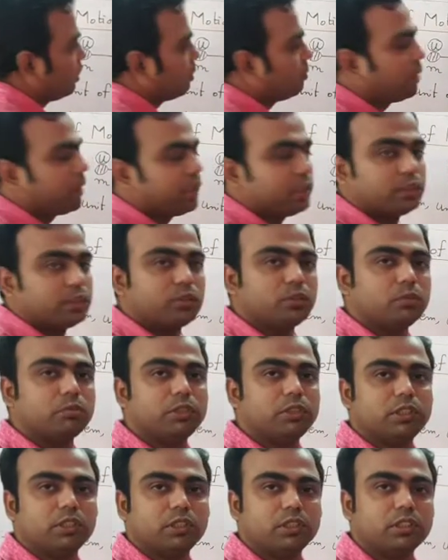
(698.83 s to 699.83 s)
power minus 2
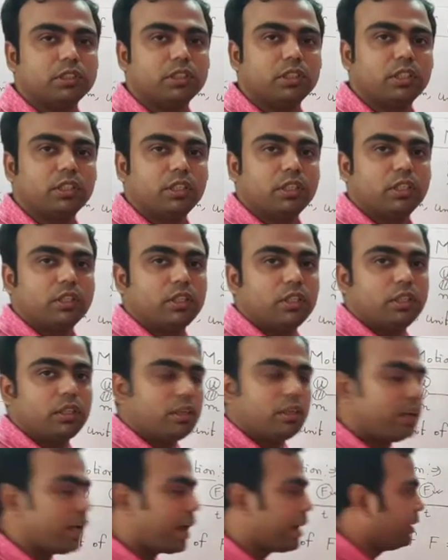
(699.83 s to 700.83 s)
means
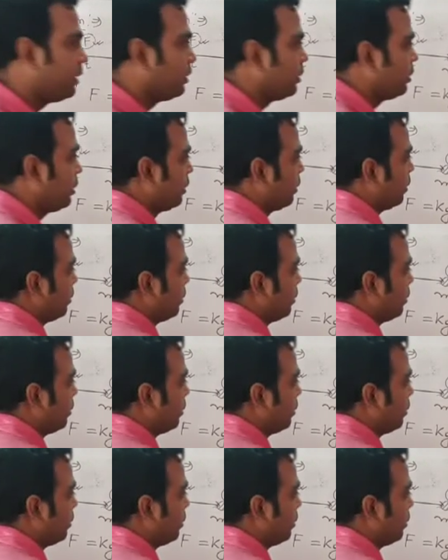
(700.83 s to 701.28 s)
dyne.